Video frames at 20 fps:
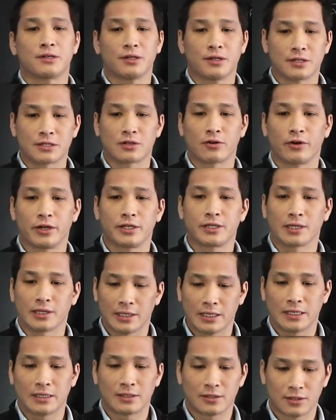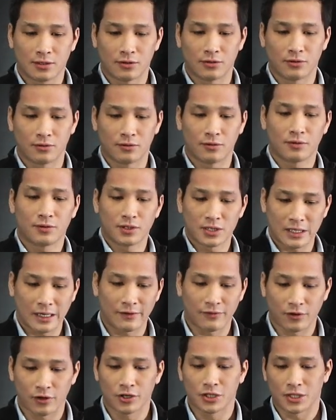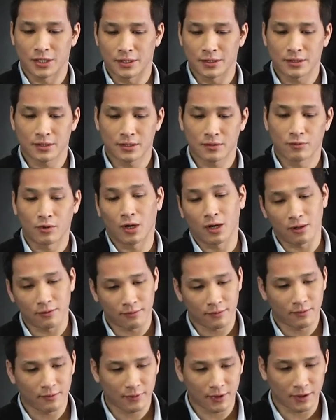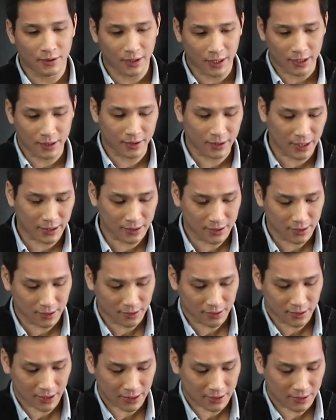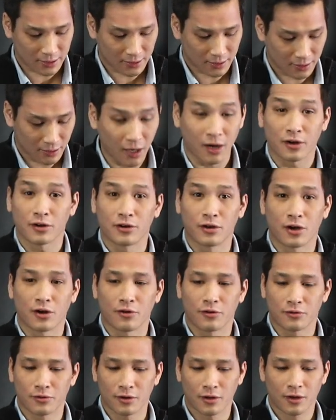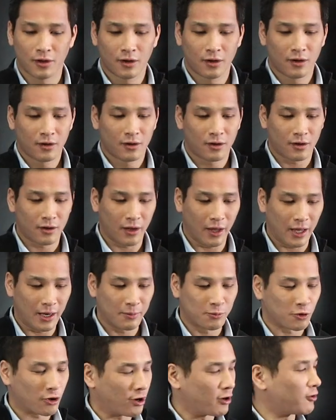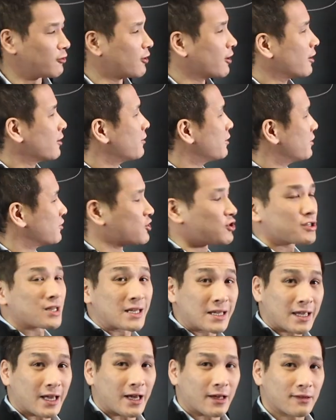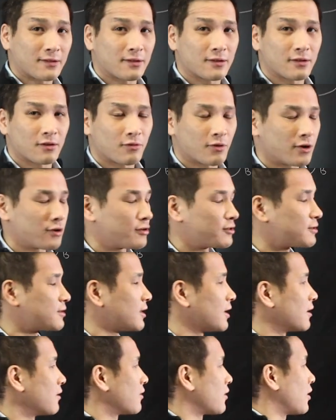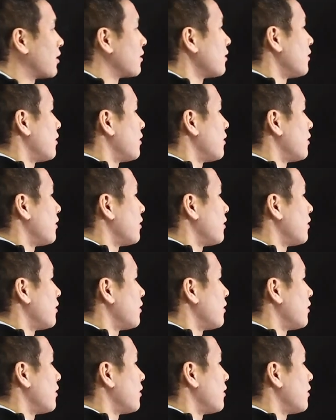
is going to lead to divergence. Well, that's not known a priori. It's just a guess, right? You're saying that